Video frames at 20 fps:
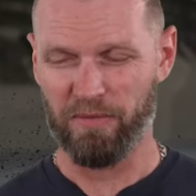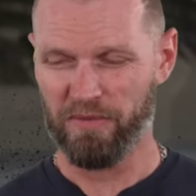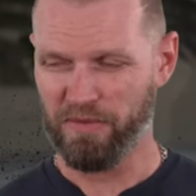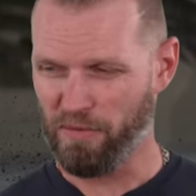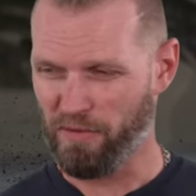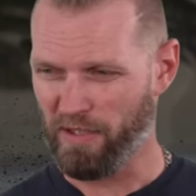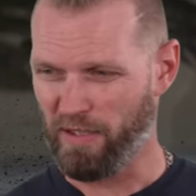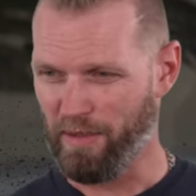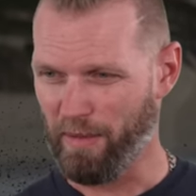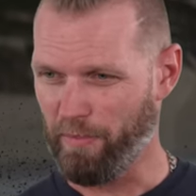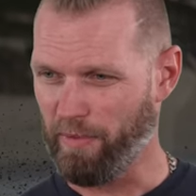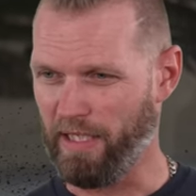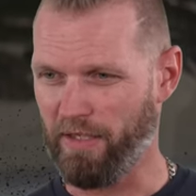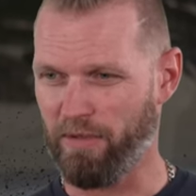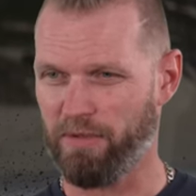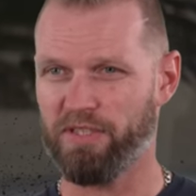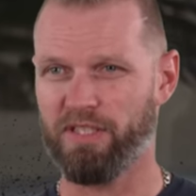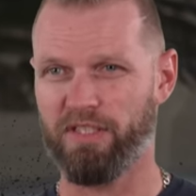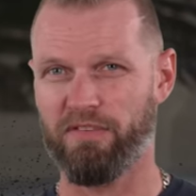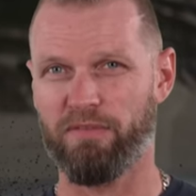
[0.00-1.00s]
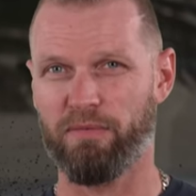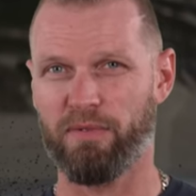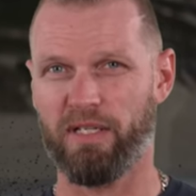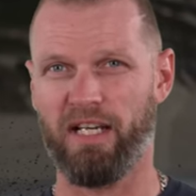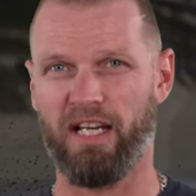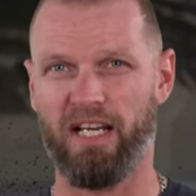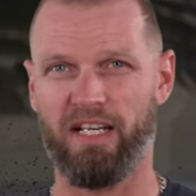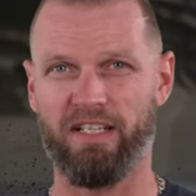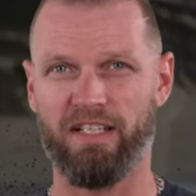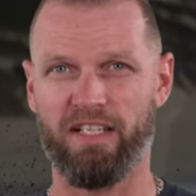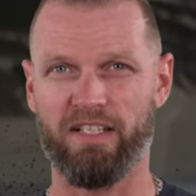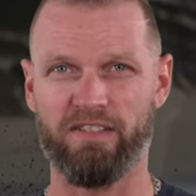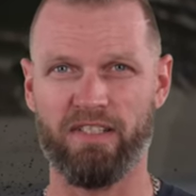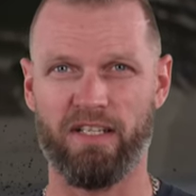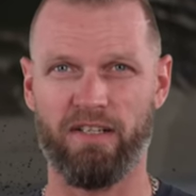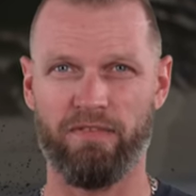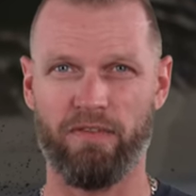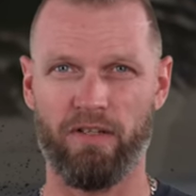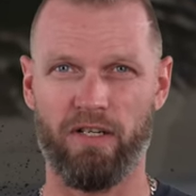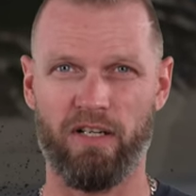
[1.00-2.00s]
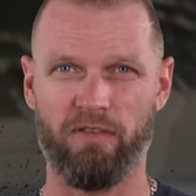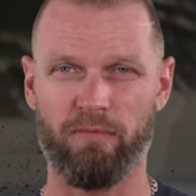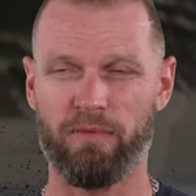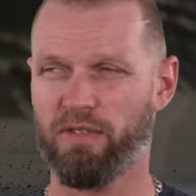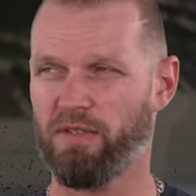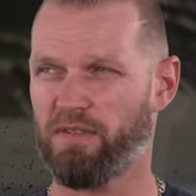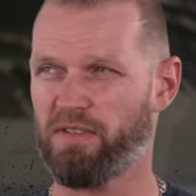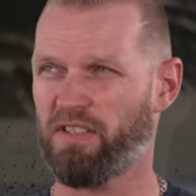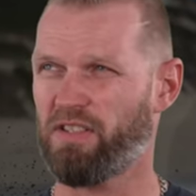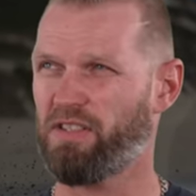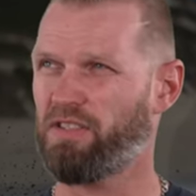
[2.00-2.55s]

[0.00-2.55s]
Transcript: was talking about paddle shift when I had the SR5 because I